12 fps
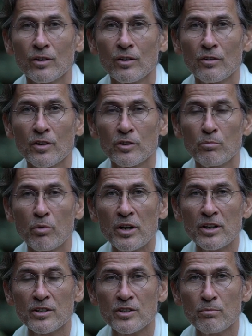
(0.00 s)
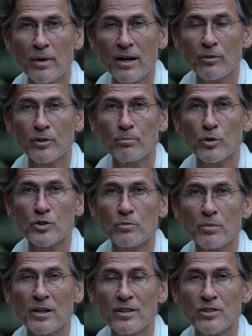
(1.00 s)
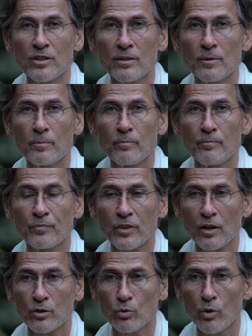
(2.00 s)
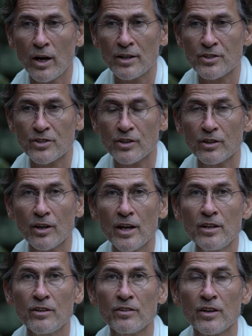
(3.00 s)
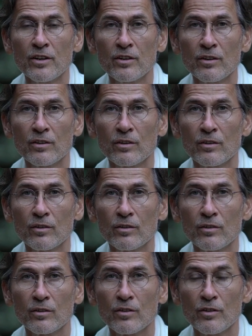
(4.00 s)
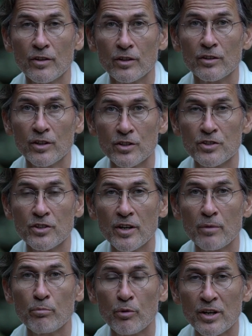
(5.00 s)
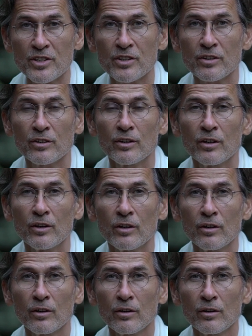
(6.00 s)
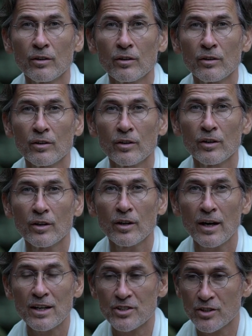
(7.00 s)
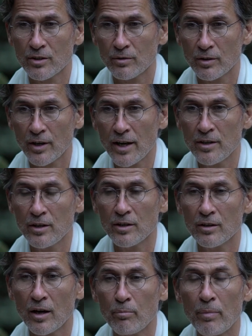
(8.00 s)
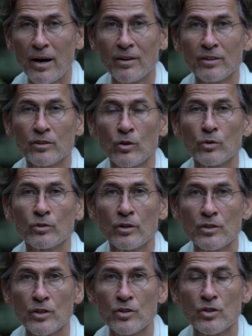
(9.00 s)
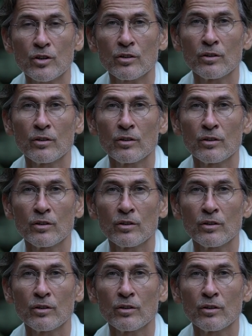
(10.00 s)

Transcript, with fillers: that brings about the possibility to answer anything that is there present as a, any apparent contradiction,